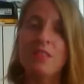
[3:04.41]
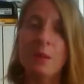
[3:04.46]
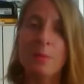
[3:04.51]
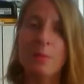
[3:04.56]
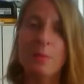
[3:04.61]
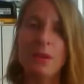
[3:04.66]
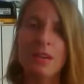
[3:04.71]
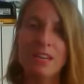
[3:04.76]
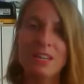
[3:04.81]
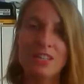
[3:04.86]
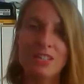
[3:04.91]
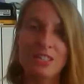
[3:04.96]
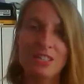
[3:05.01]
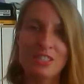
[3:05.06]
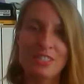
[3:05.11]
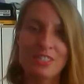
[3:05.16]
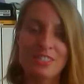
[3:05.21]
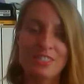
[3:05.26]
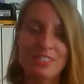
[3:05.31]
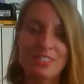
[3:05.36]
that
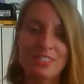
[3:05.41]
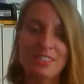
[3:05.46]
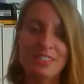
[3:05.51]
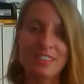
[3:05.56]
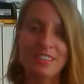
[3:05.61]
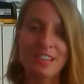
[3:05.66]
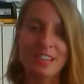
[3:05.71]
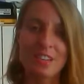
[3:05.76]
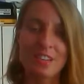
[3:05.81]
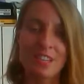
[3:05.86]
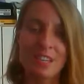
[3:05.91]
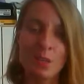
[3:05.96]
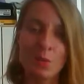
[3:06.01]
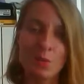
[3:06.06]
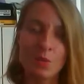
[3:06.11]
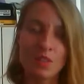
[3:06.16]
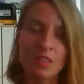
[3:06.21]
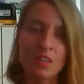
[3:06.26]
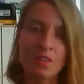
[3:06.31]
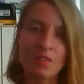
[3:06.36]
patience and it
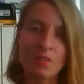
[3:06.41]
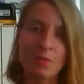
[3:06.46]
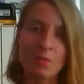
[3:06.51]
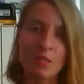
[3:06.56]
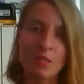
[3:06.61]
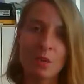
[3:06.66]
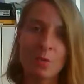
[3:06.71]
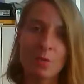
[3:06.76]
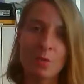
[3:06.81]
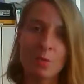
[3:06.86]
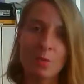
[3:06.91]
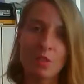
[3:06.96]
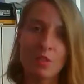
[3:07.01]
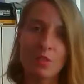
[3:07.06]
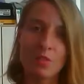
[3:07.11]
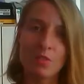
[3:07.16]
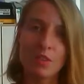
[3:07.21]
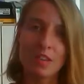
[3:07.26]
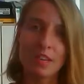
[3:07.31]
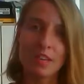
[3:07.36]
would never become the
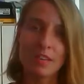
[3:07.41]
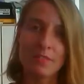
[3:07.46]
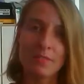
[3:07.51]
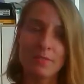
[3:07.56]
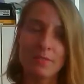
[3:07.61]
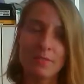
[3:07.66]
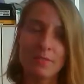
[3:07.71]
butterfly.